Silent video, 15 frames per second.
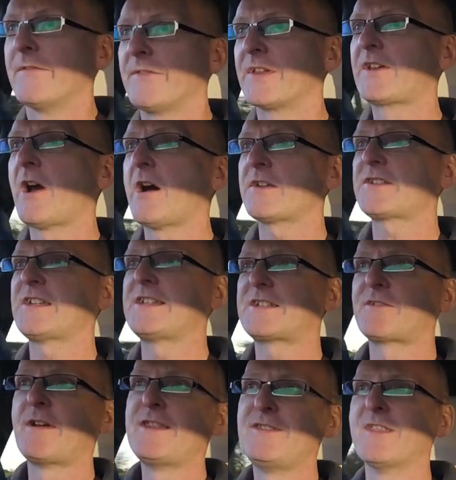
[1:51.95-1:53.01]
the car seats
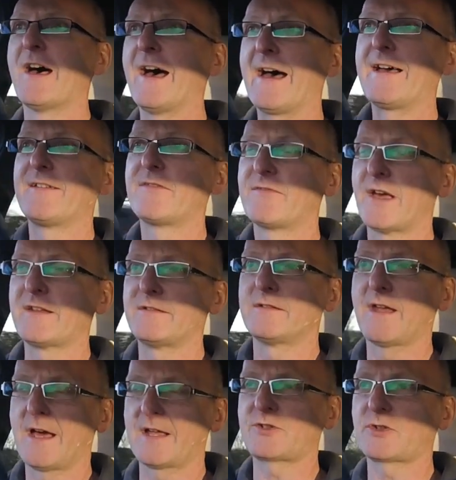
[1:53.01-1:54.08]
are in there,
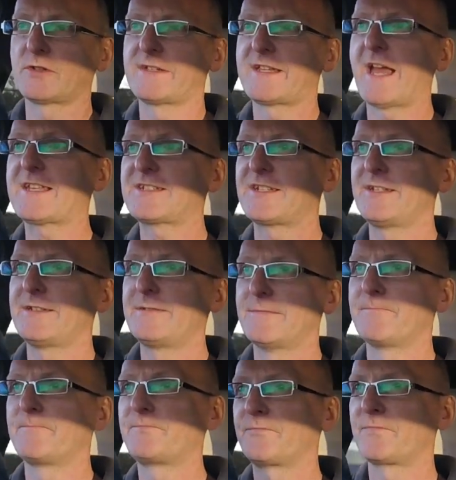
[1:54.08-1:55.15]
then actually getting
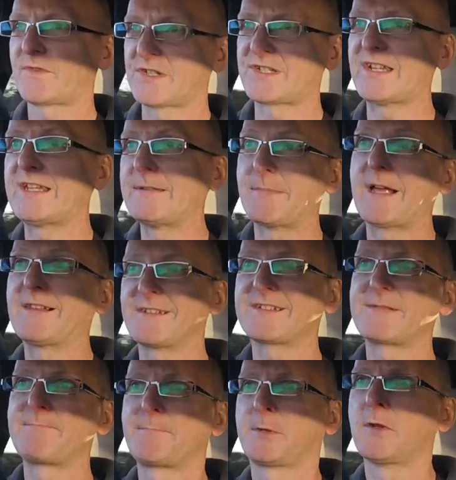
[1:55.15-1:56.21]
the seat
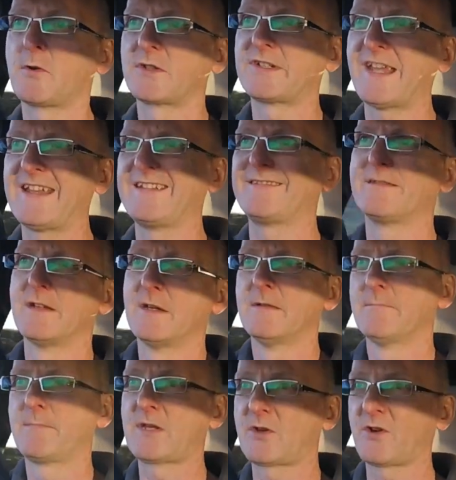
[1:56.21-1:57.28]
belts plugged in,
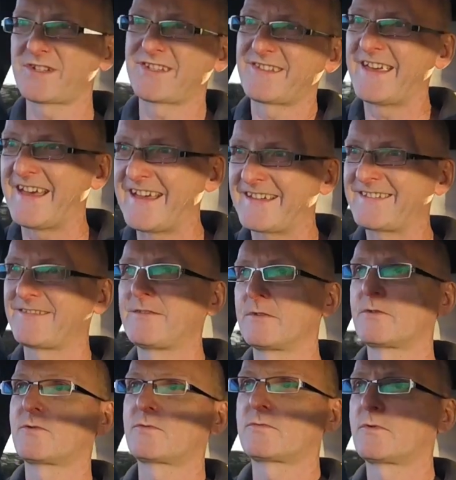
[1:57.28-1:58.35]
because they're
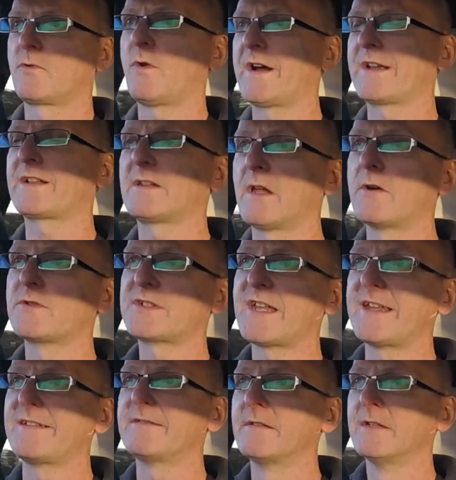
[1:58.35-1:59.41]
quite close
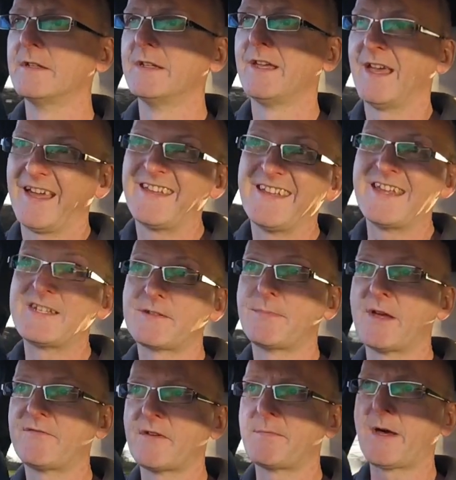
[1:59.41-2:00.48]
in, it is a
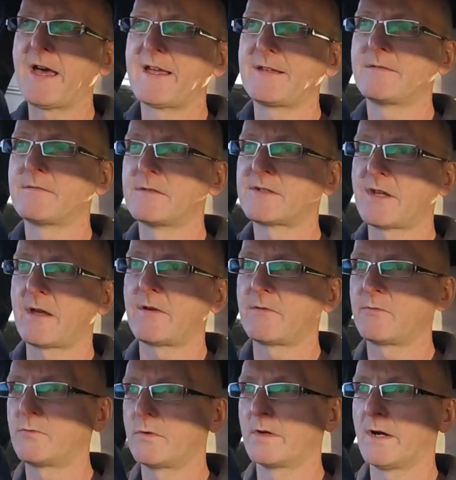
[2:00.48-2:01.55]
bit of a pain. So
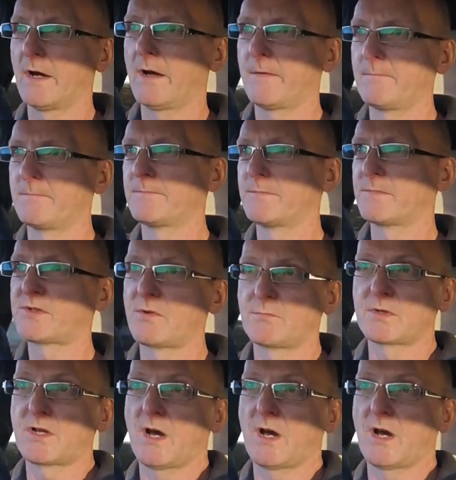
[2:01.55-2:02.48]
some